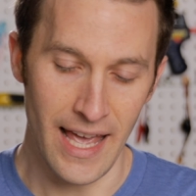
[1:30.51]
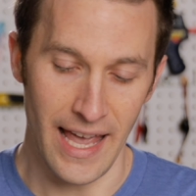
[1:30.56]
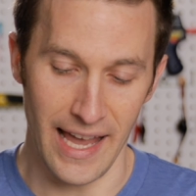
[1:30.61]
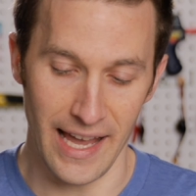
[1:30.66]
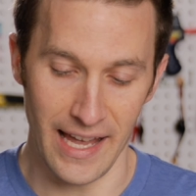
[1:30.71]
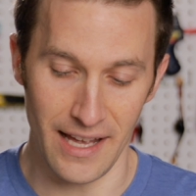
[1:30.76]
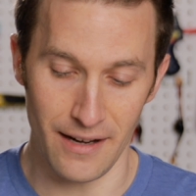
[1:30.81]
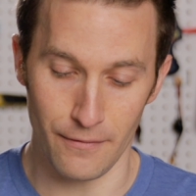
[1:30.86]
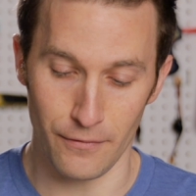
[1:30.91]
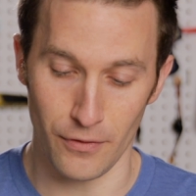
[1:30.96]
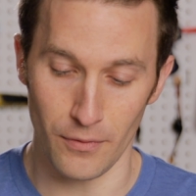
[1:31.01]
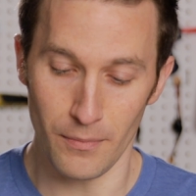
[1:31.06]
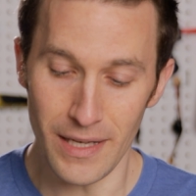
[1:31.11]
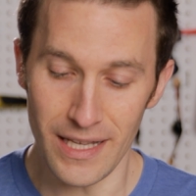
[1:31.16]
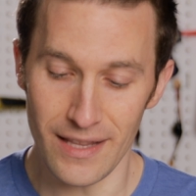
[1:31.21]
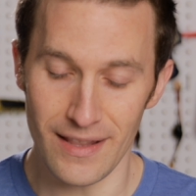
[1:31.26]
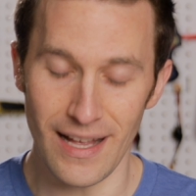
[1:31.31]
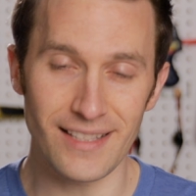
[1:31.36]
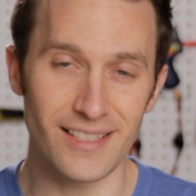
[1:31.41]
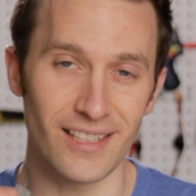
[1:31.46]
And for
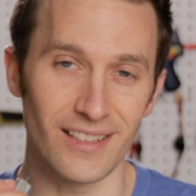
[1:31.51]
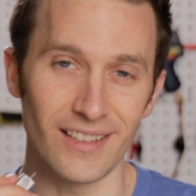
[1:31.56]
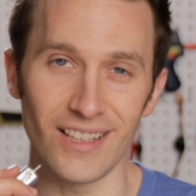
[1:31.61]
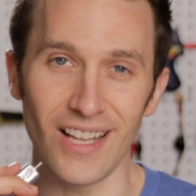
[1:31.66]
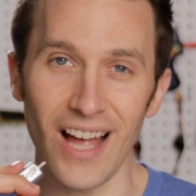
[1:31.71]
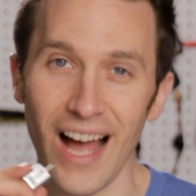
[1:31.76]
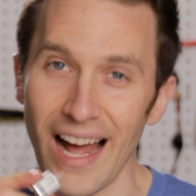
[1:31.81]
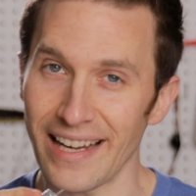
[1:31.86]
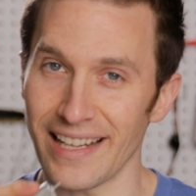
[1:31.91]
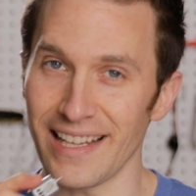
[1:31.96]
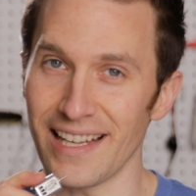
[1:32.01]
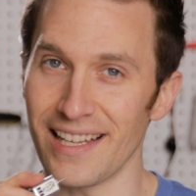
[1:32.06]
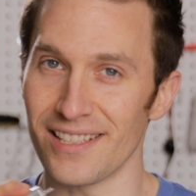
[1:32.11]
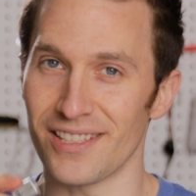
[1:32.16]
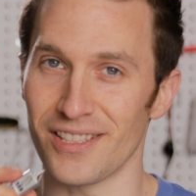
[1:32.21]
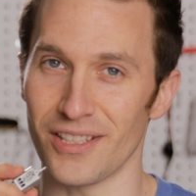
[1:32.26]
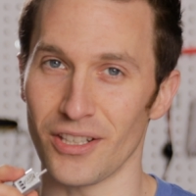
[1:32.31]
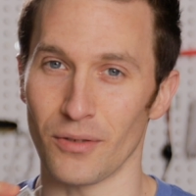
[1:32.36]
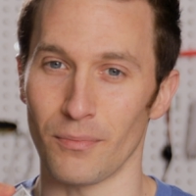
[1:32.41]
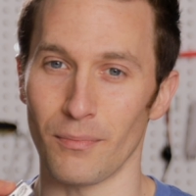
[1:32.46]
me, that's a lot
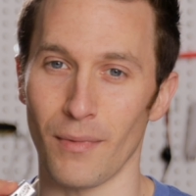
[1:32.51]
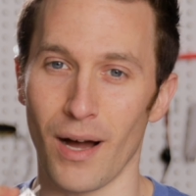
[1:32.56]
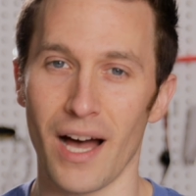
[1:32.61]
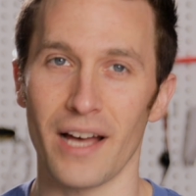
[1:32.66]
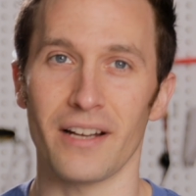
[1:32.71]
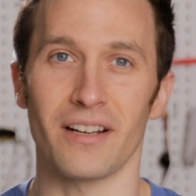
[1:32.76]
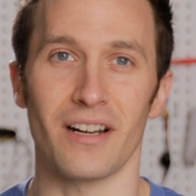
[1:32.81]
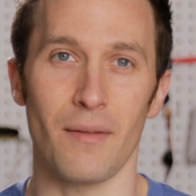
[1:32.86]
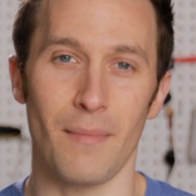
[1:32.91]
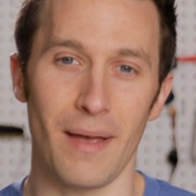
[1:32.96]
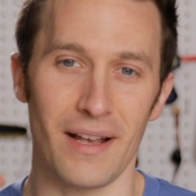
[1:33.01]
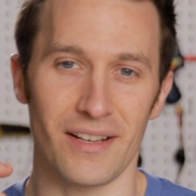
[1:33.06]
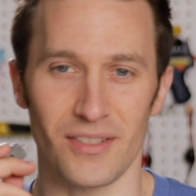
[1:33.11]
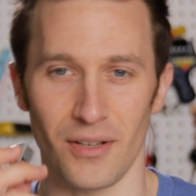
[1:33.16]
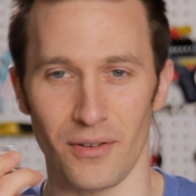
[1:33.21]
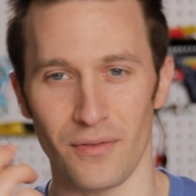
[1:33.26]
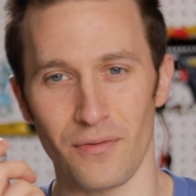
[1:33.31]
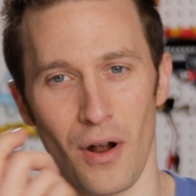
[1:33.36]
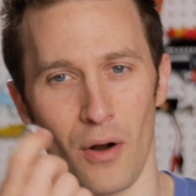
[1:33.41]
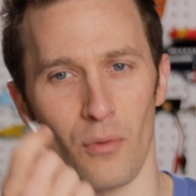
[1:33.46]
easier mod and it
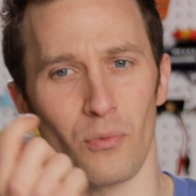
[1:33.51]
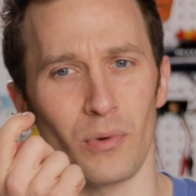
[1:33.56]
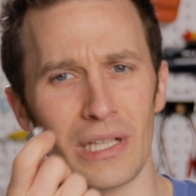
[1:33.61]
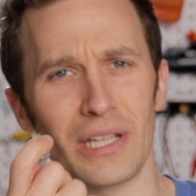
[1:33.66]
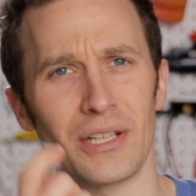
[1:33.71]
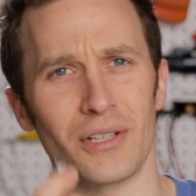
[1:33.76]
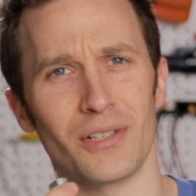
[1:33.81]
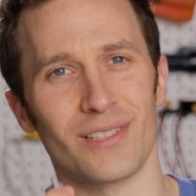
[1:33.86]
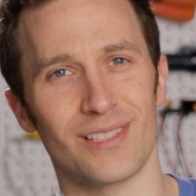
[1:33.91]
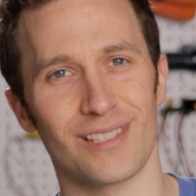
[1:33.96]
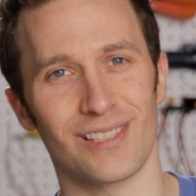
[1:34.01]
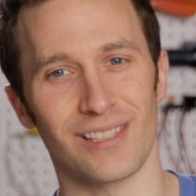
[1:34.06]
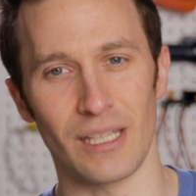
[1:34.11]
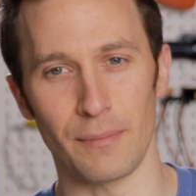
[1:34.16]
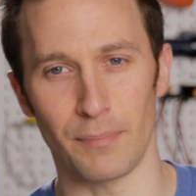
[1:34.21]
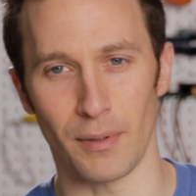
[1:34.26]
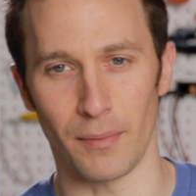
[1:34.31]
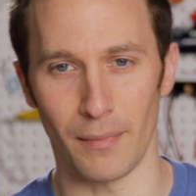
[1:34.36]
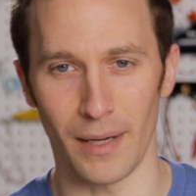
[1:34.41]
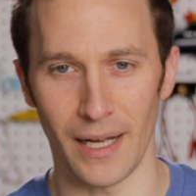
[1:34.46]
makes it a really good
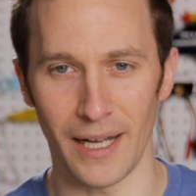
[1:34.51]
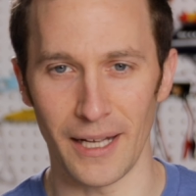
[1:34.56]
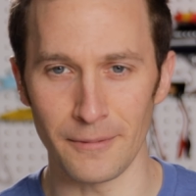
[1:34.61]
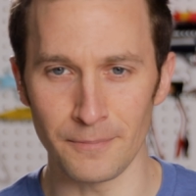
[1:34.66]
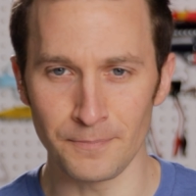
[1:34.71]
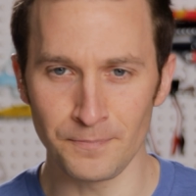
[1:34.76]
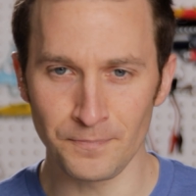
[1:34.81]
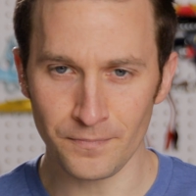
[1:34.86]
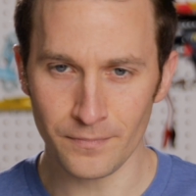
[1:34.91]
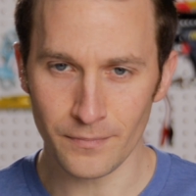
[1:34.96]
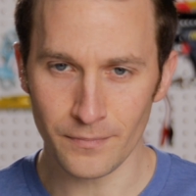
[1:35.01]
sleeper mod.